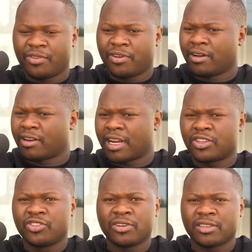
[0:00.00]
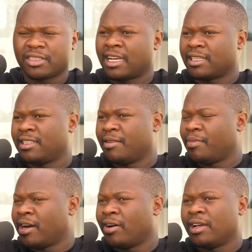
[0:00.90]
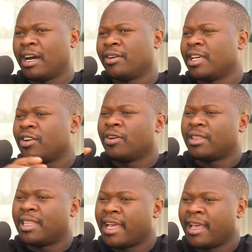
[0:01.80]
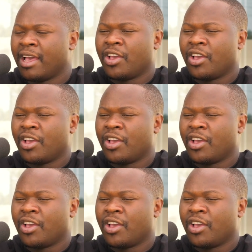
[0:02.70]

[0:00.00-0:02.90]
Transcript: you know, crack jokes, ask them how they got there.